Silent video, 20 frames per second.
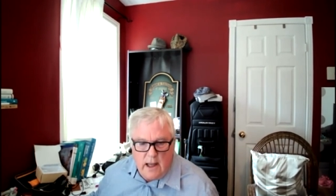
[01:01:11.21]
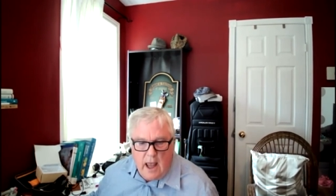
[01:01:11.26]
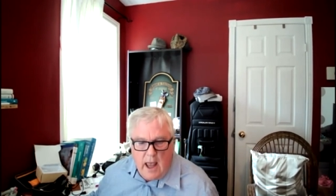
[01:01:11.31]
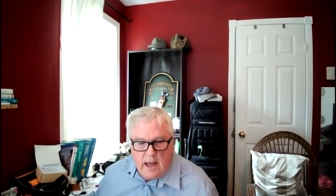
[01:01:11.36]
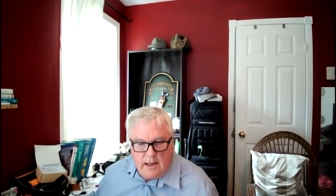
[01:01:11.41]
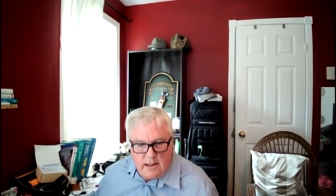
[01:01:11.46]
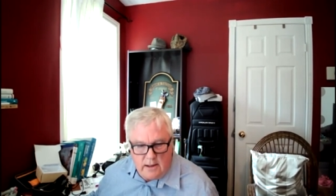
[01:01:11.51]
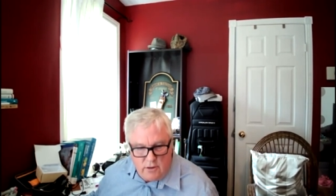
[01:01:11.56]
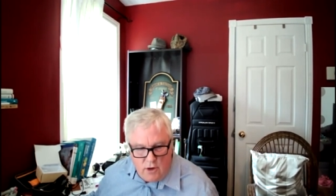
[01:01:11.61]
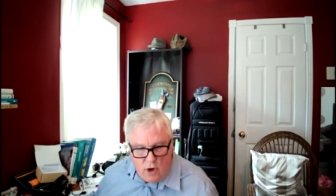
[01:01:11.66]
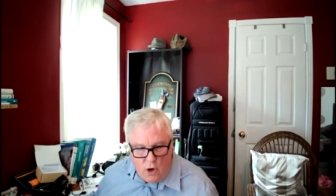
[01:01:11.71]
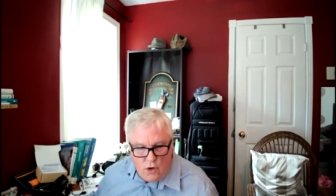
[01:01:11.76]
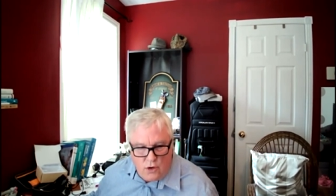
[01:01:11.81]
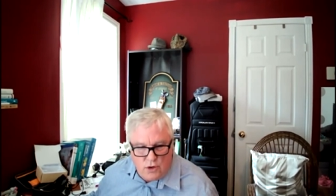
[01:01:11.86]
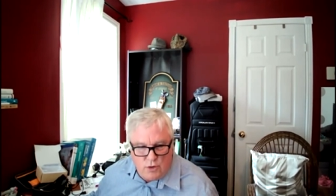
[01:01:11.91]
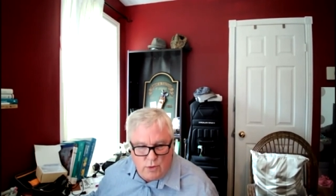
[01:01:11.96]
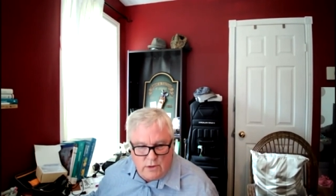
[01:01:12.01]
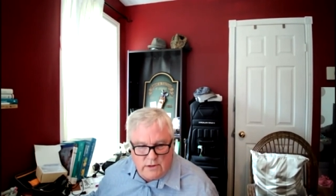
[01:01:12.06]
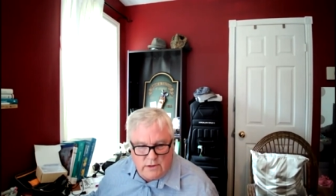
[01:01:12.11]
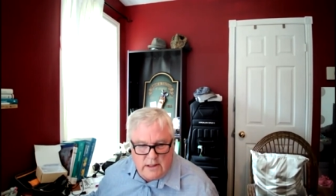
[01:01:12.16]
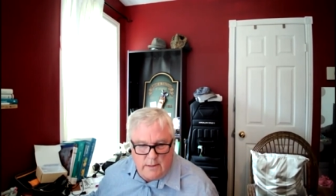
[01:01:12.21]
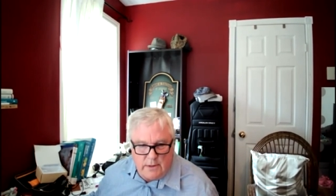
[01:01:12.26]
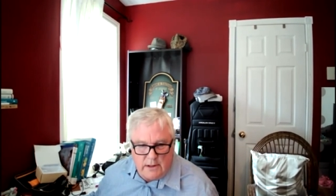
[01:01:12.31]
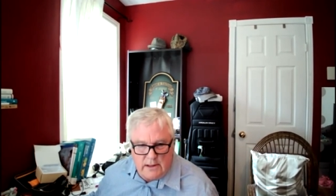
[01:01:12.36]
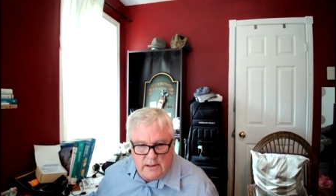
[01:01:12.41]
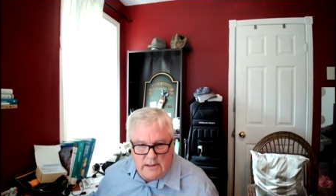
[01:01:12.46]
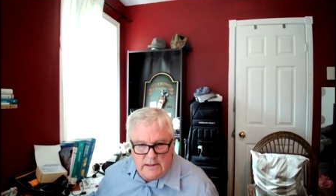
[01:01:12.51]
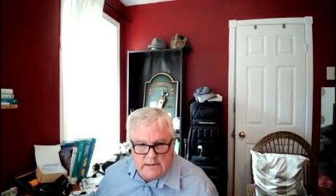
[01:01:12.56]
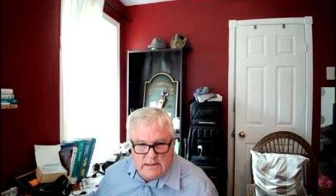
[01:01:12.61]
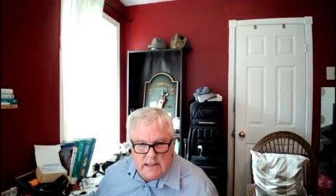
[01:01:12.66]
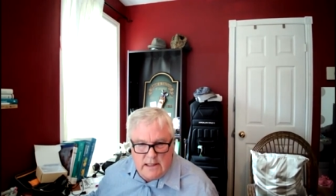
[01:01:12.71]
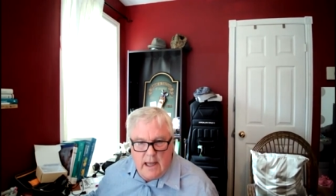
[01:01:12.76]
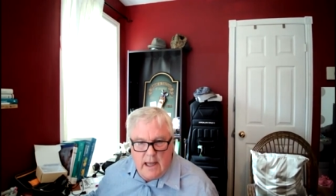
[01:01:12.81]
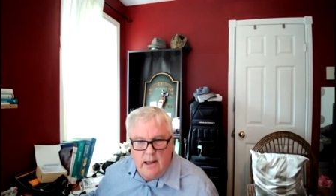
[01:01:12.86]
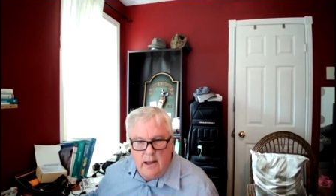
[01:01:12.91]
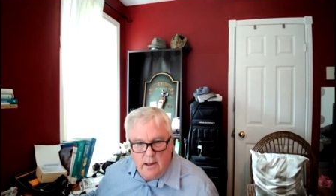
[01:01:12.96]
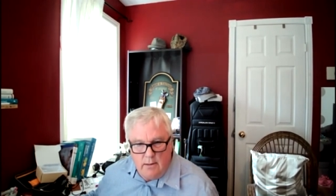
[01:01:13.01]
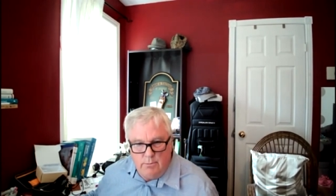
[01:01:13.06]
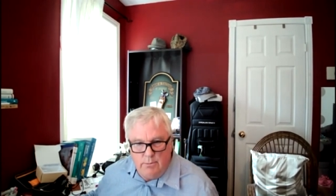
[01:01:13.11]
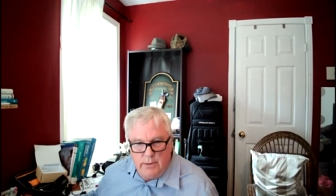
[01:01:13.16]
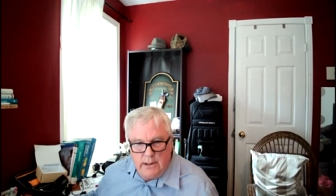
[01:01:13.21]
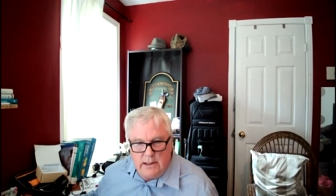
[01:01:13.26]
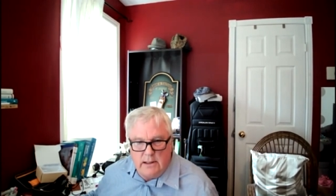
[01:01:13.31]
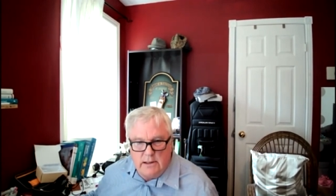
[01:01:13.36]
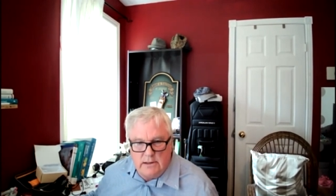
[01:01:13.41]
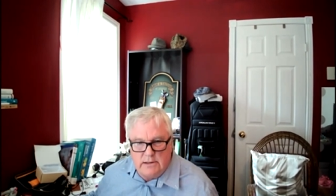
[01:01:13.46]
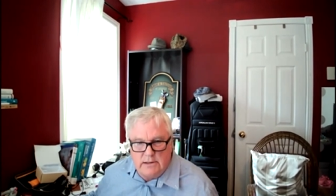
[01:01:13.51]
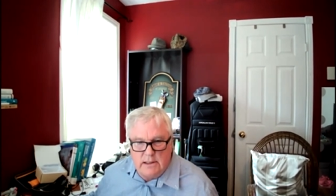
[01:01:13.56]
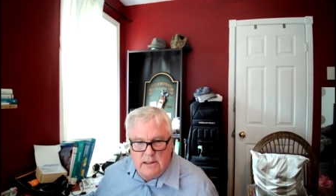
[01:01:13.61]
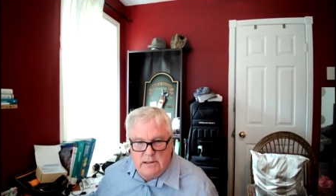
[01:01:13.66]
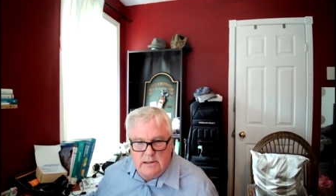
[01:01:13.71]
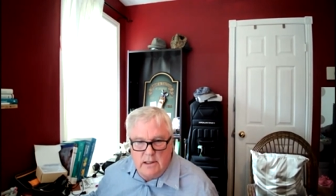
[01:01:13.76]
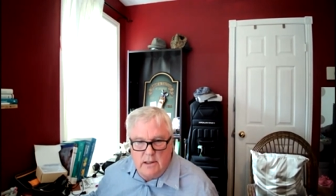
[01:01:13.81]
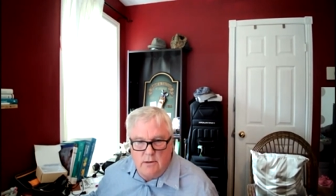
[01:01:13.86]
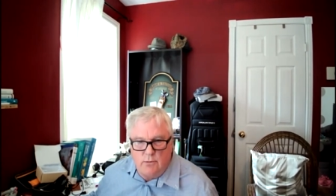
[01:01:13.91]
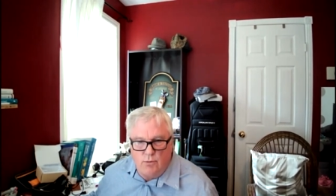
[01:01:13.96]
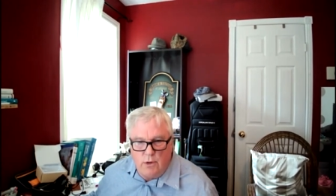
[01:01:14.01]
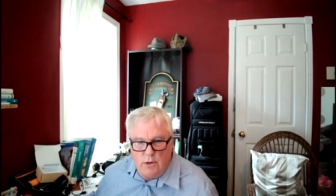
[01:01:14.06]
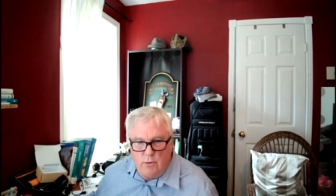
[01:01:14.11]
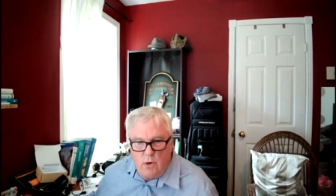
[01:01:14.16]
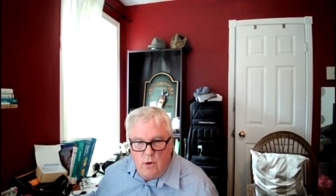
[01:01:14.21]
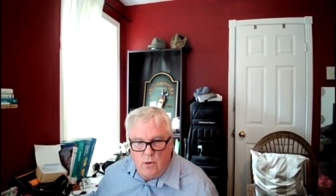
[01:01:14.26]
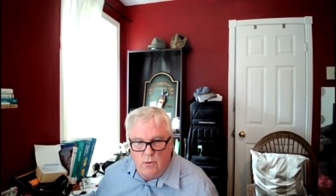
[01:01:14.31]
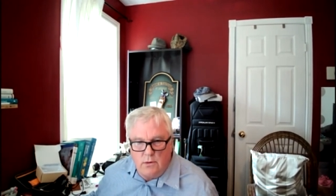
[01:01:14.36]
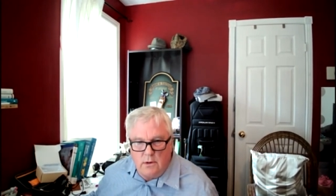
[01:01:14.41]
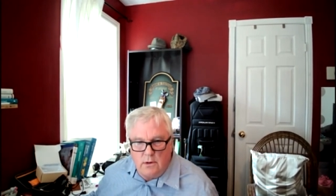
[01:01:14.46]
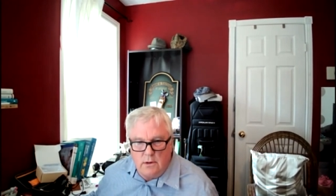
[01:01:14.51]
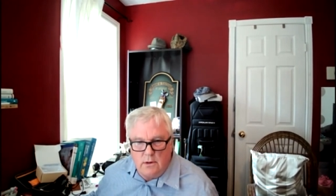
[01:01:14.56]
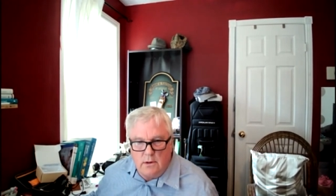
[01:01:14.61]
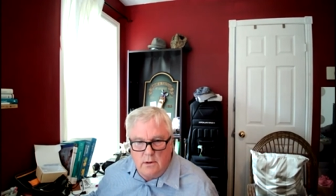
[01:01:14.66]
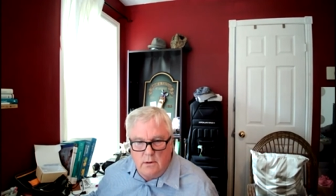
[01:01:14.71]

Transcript: and in those we'll typically say, be consistent. We won't